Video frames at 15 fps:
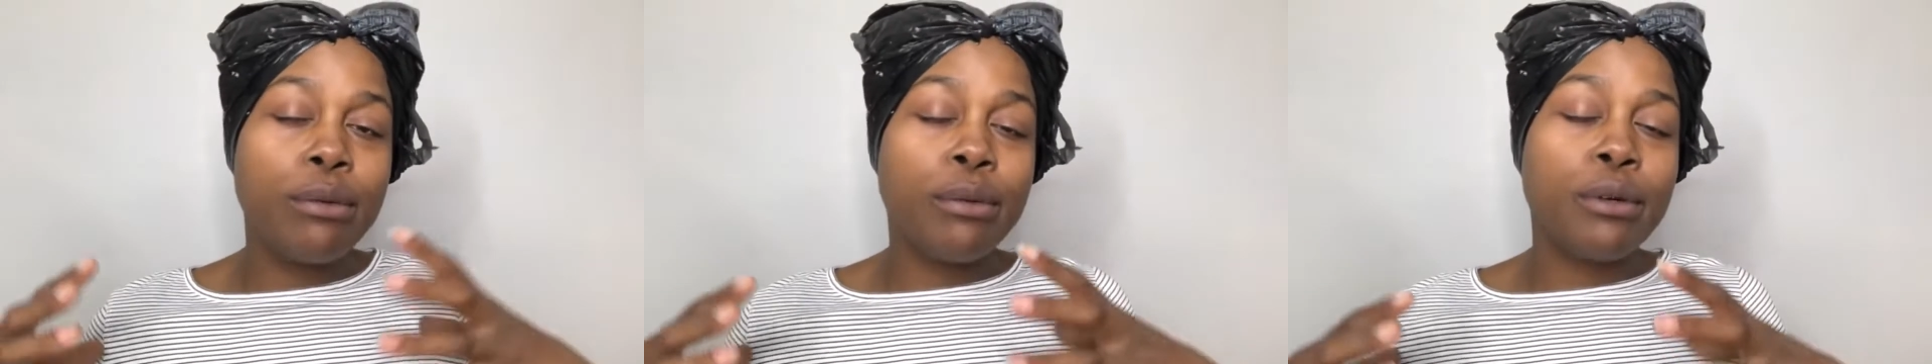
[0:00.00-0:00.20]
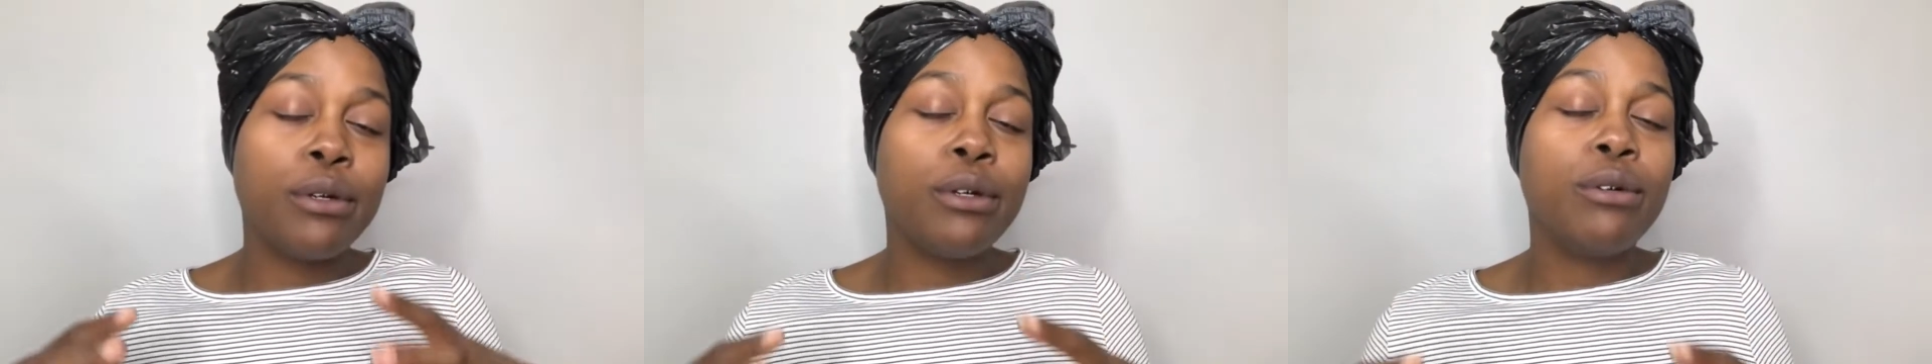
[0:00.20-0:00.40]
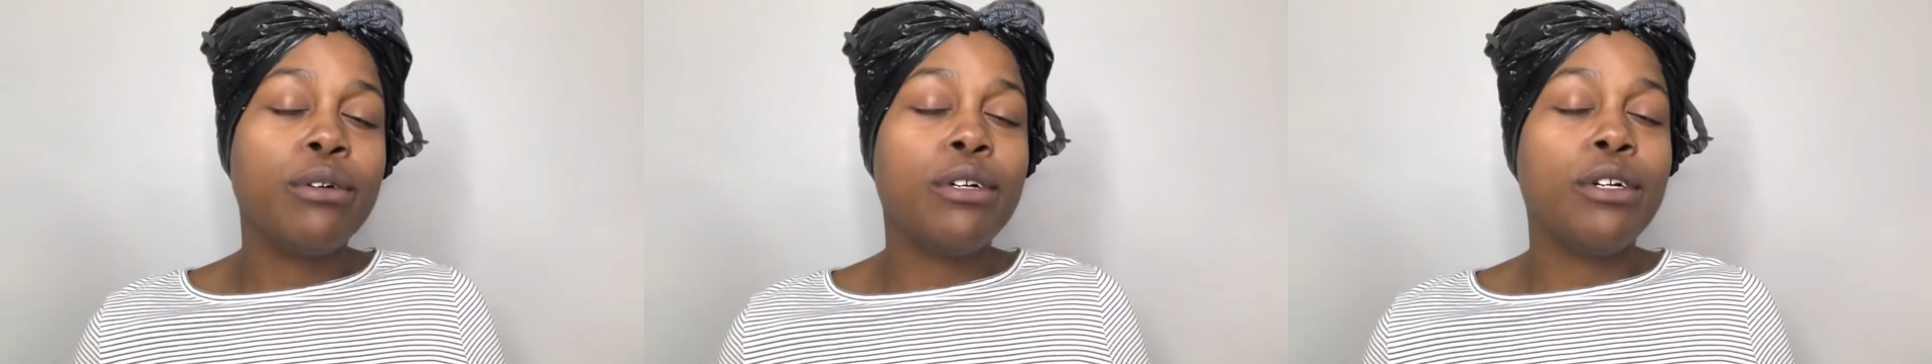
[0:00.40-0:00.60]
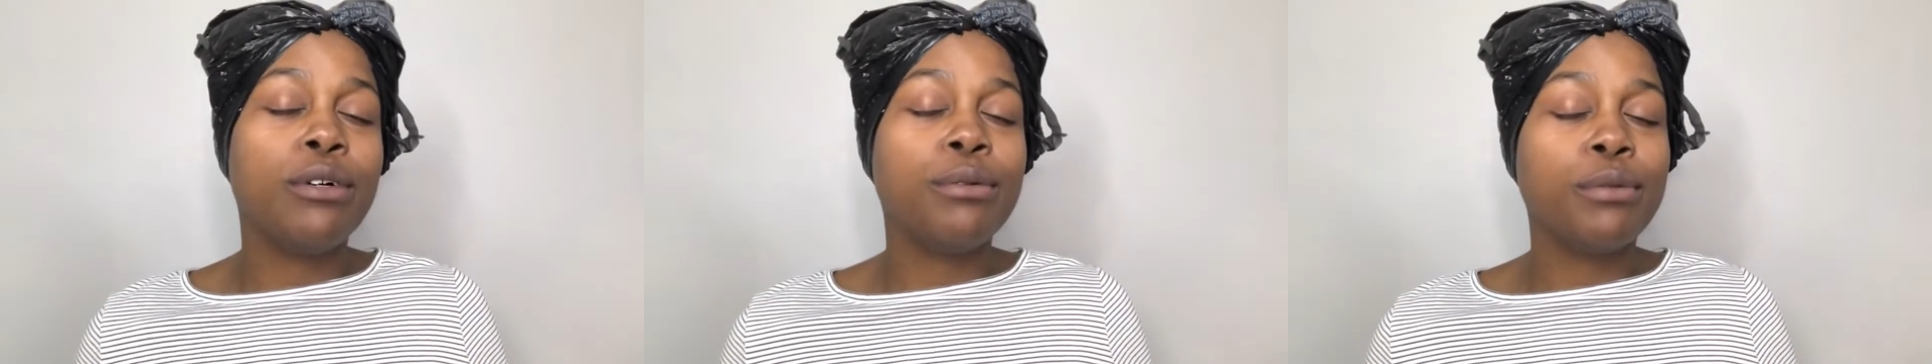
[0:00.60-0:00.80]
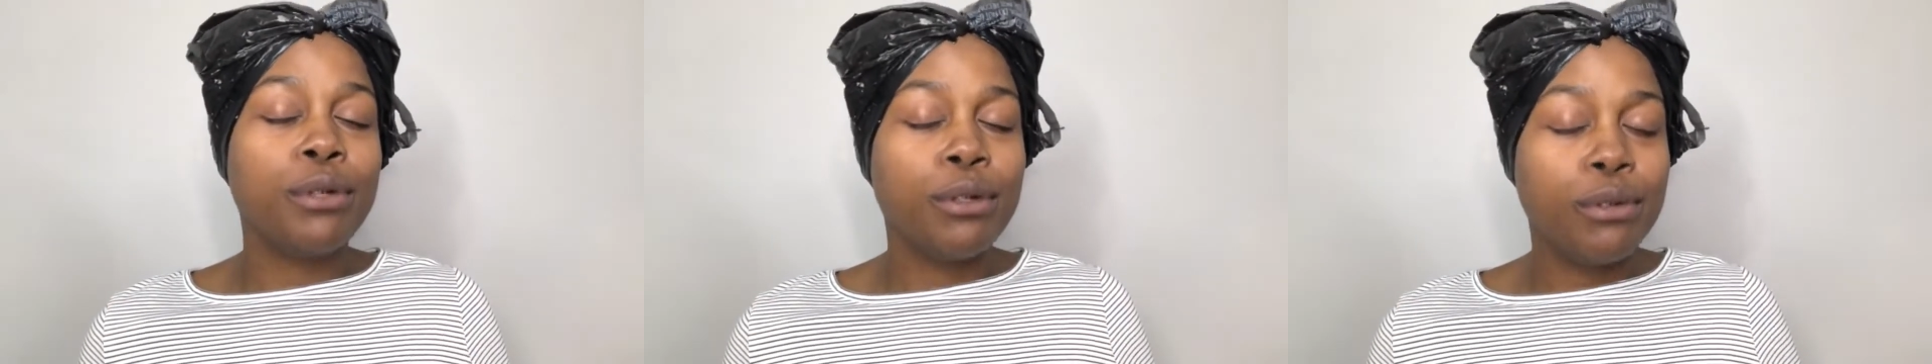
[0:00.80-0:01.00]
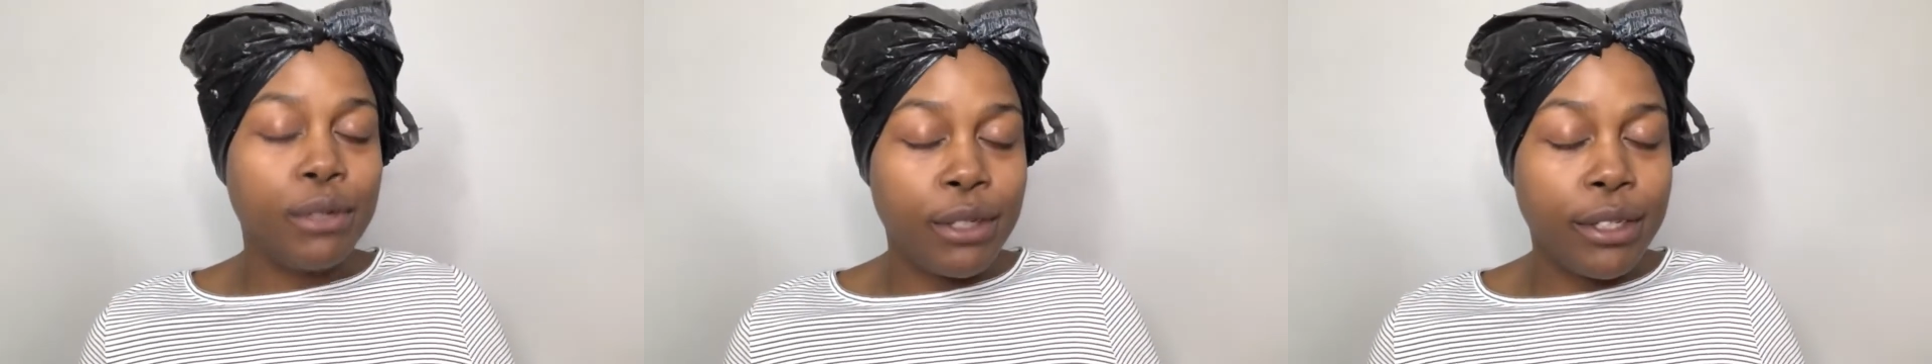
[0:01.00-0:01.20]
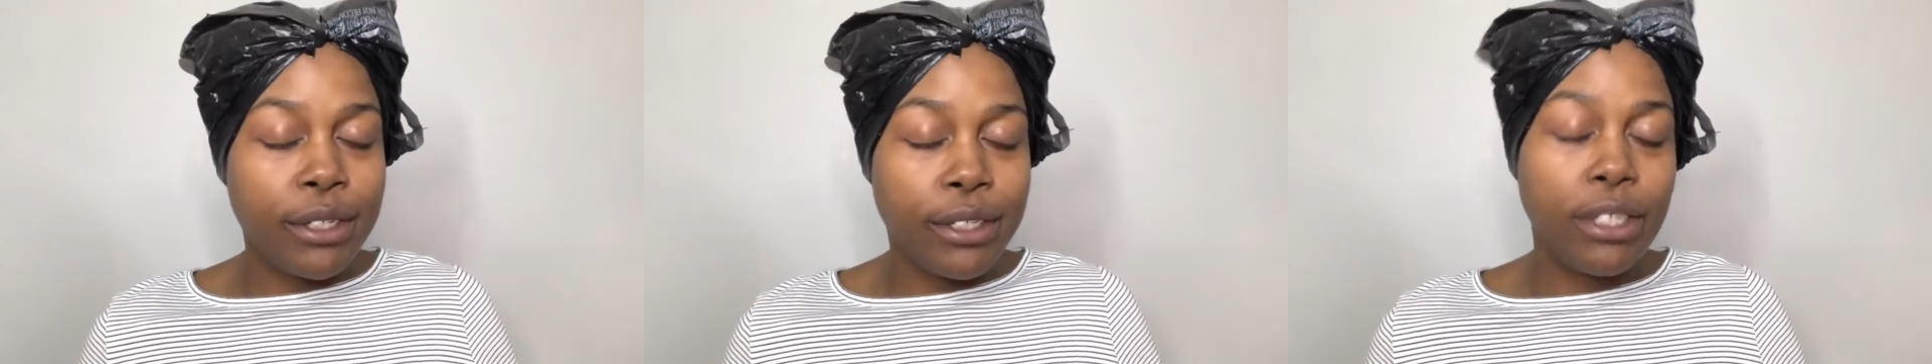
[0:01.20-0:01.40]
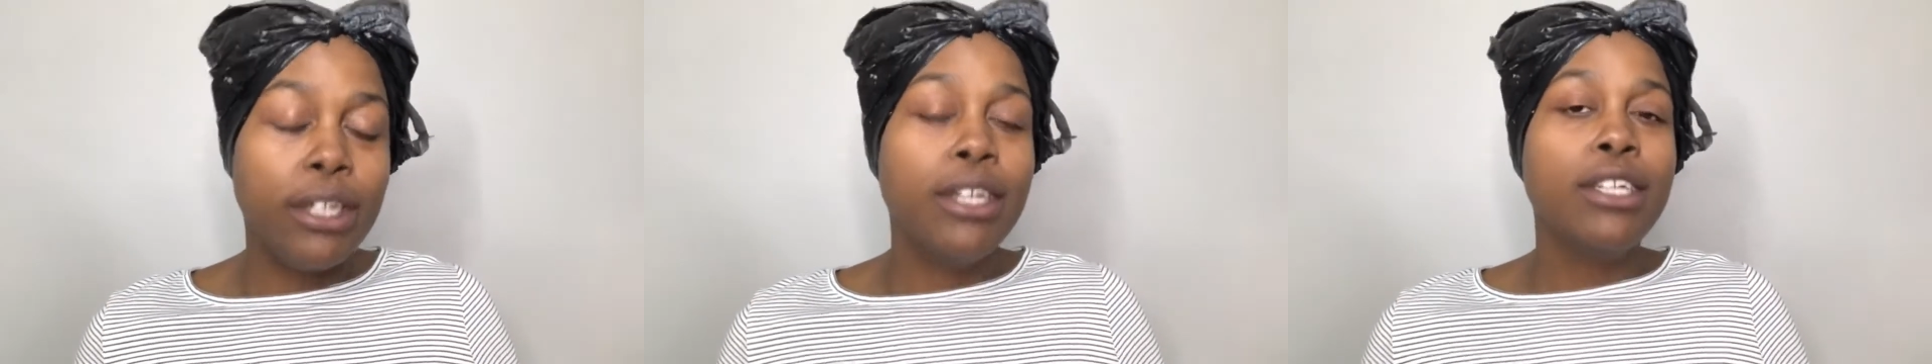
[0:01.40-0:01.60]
real good, real good.